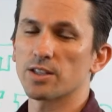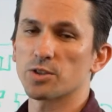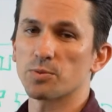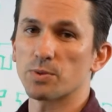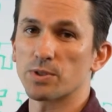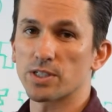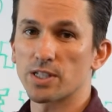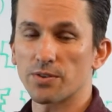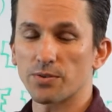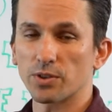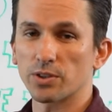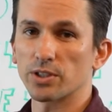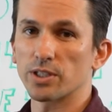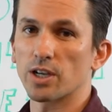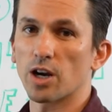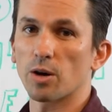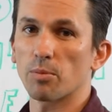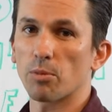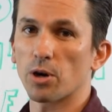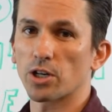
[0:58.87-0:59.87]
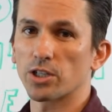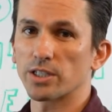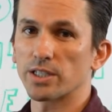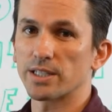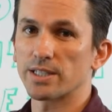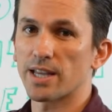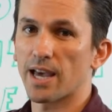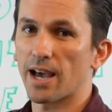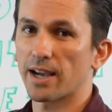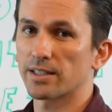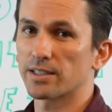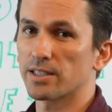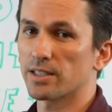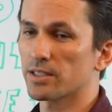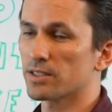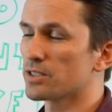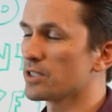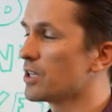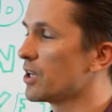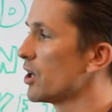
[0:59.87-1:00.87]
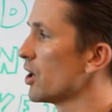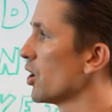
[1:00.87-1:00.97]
specifically our marketing tactics.